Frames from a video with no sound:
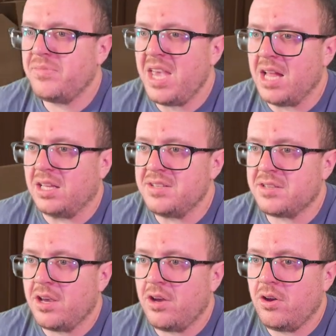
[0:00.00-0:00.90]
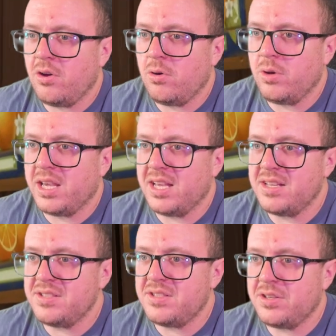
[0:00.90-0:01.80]
Yeah, let's go
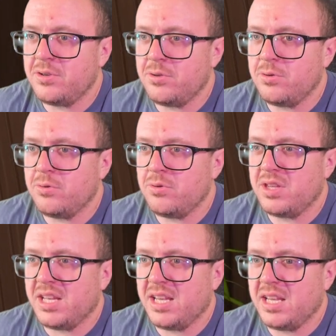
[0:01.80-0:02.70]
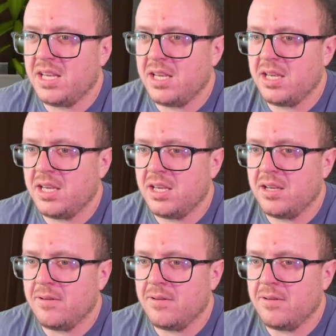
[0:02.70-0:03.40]
into the